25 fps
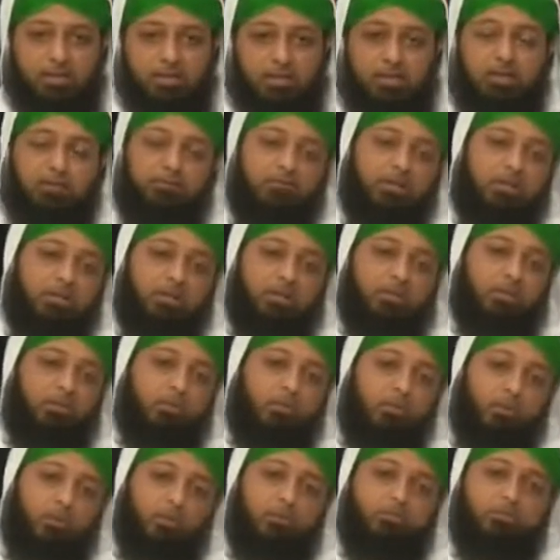Even in our
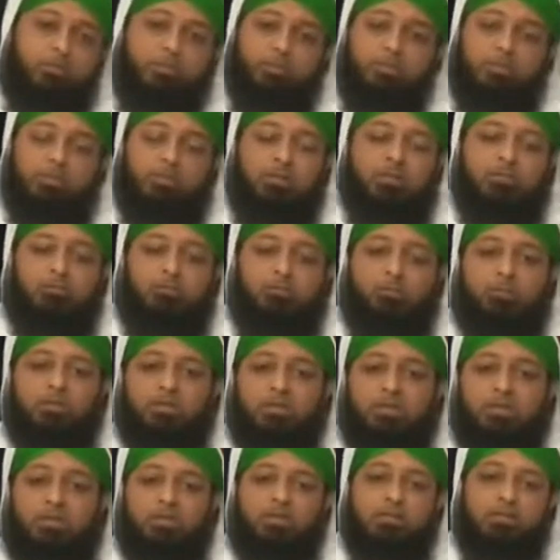homes, my dear viewers
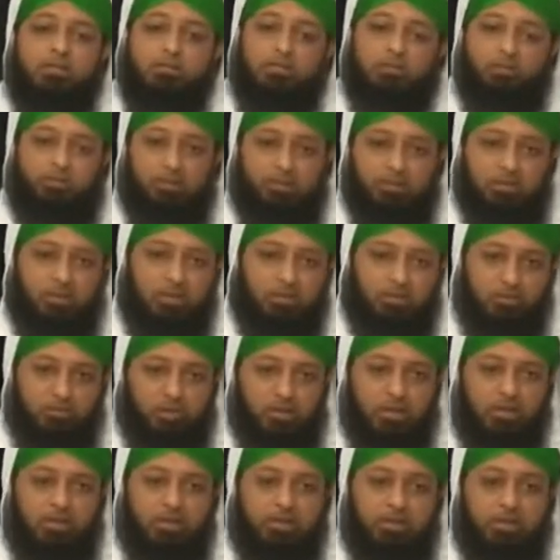and listeners of Madani
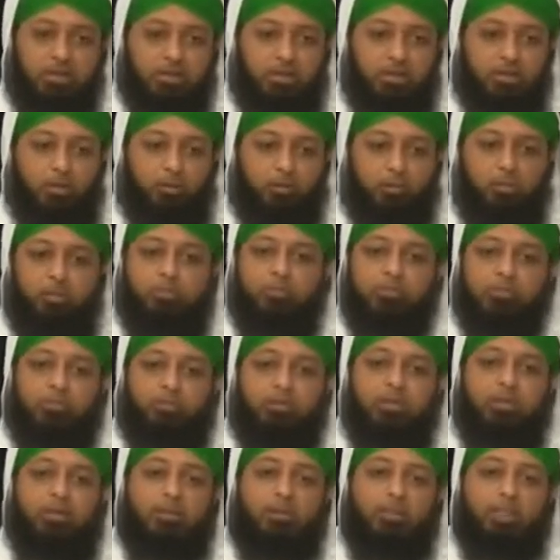channel, we must
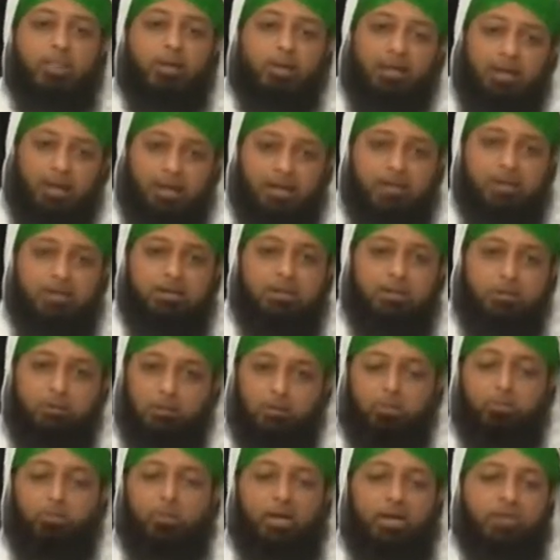be kind and
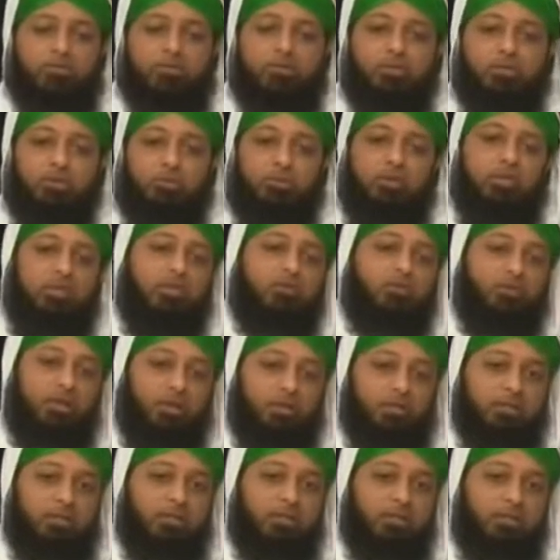compassionate with each
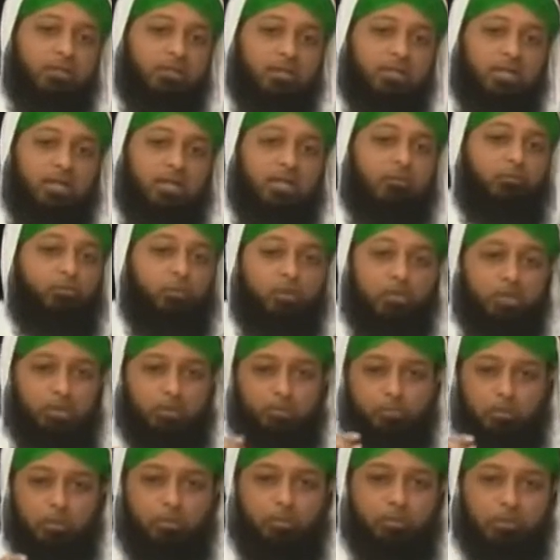other. If you hurt
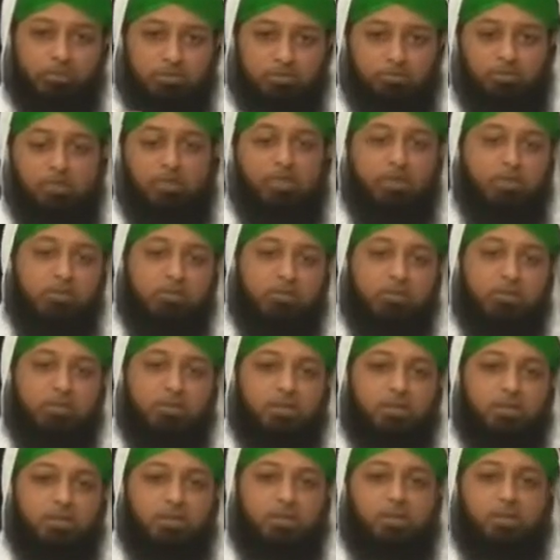people's feelings,
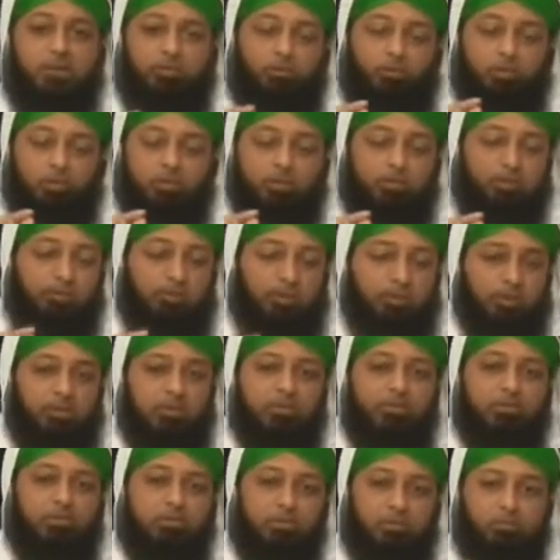if you hurt
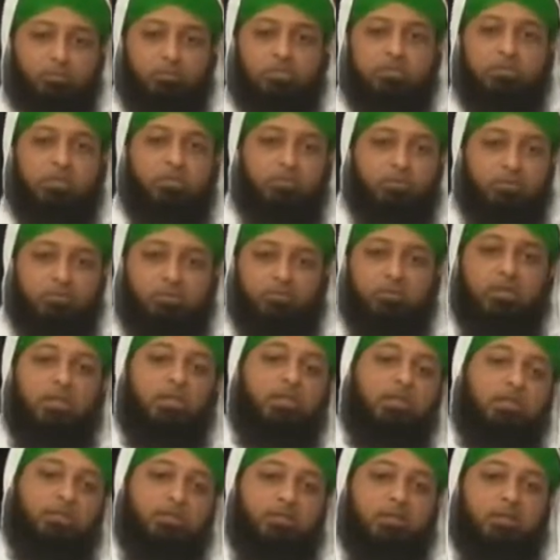believers and Muslims'
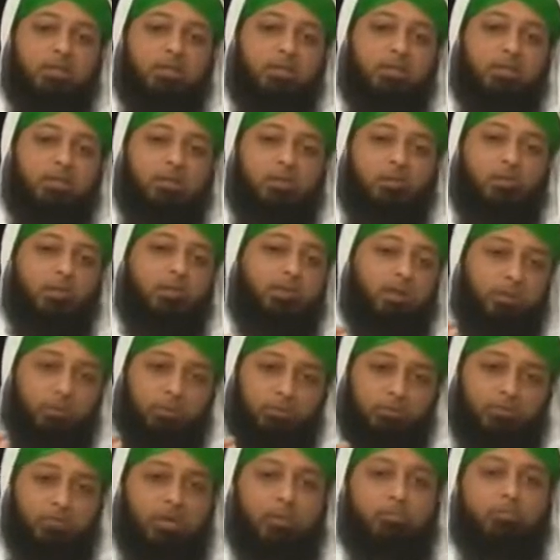feelings, whether our
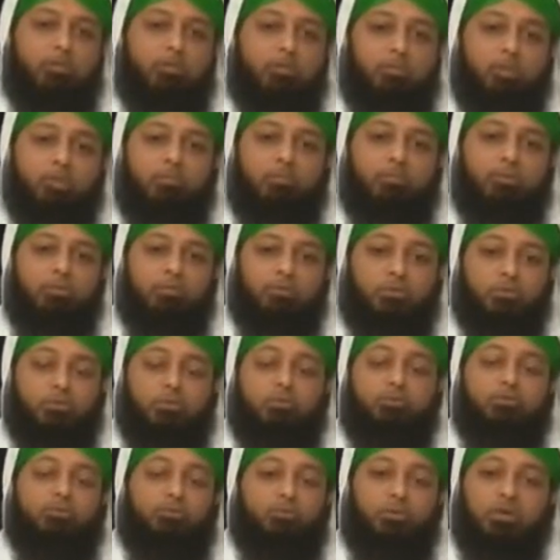family members
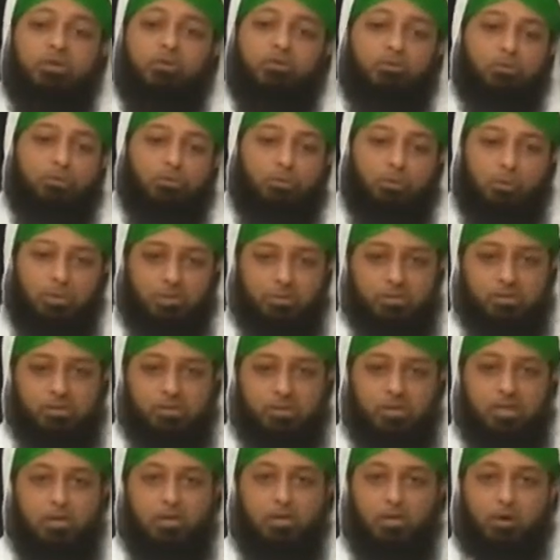close to us or not,
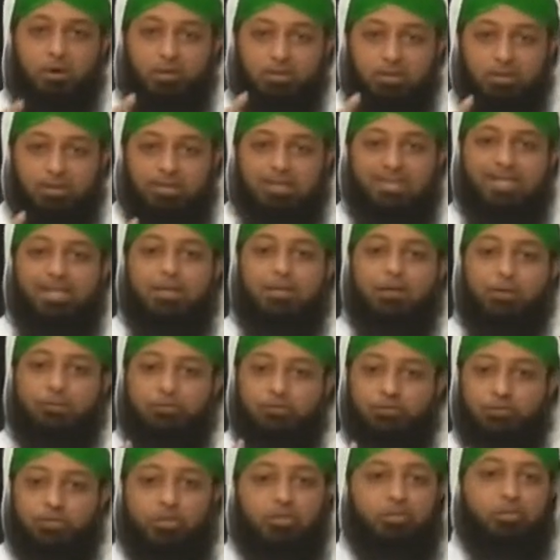on the day
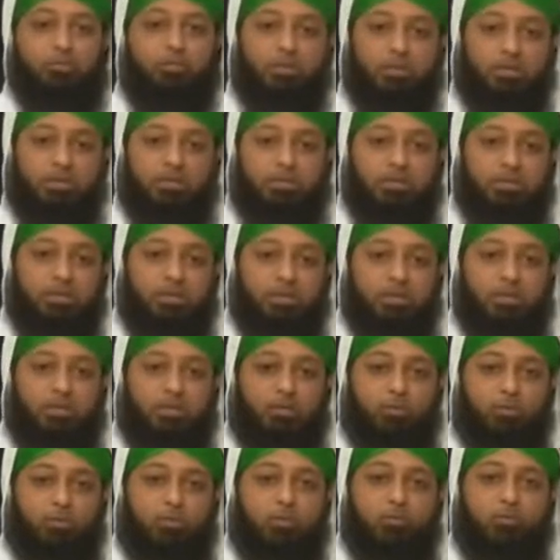of judgment,
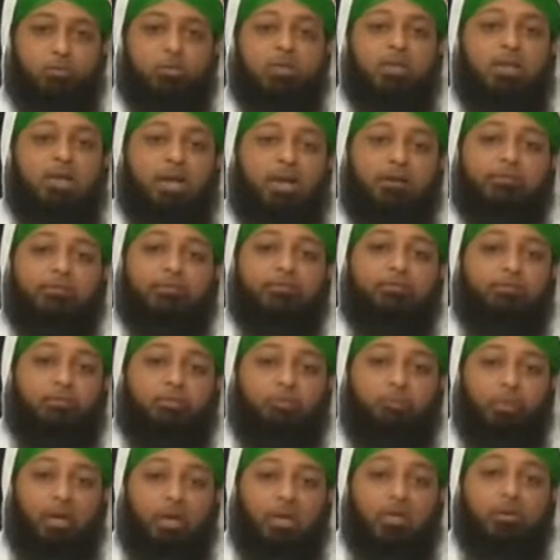we will have to
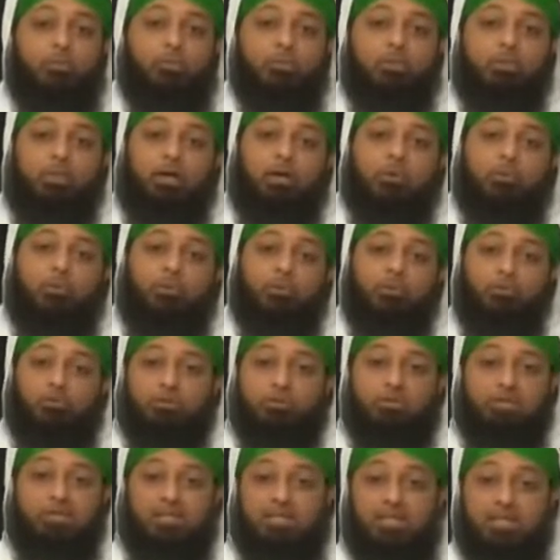pay with our
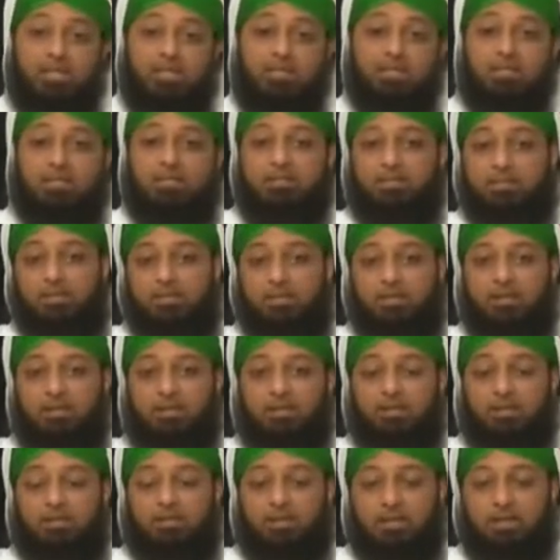good deeds.
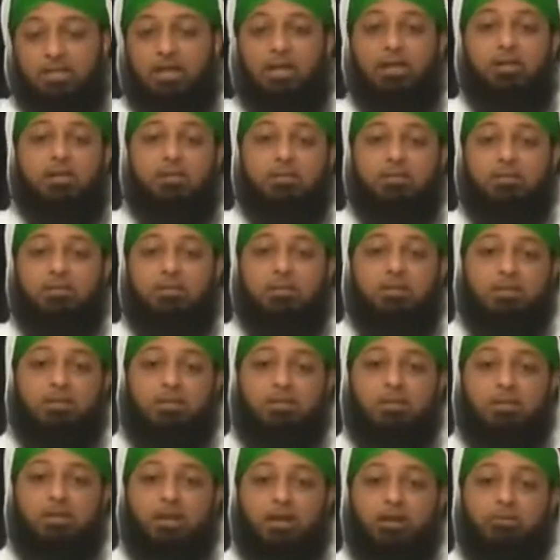The currency in the
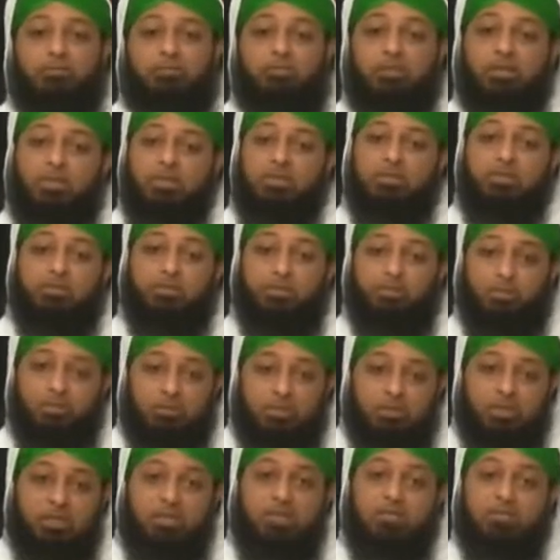hereafter is
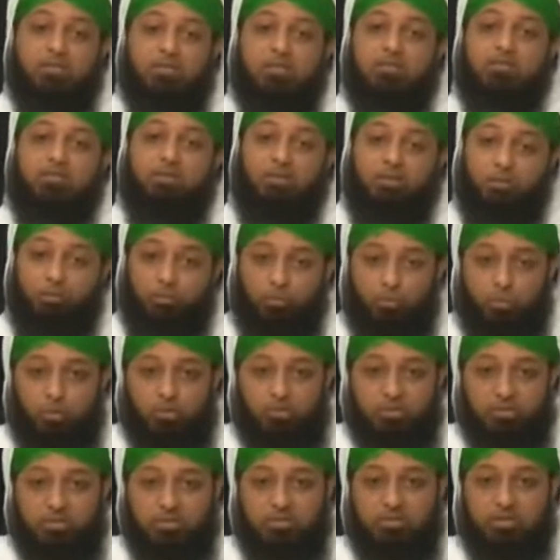good deeds, is
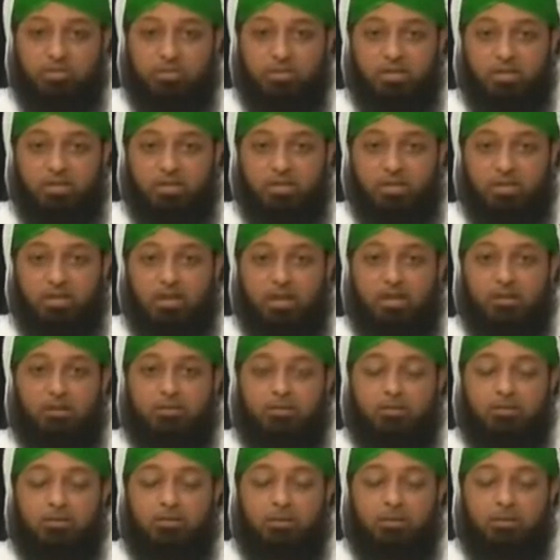rewards.
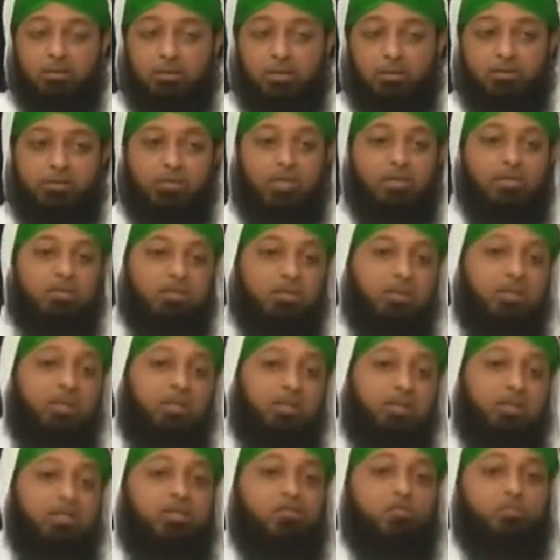And on that day,
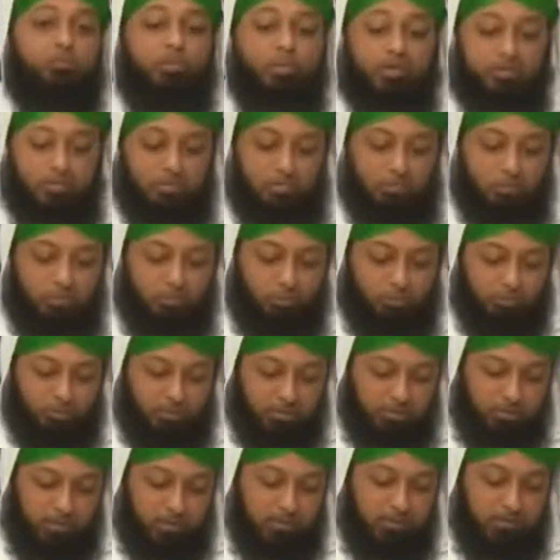each person will
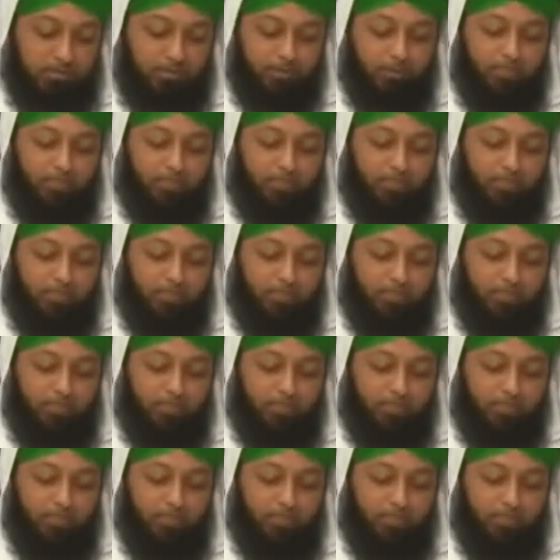need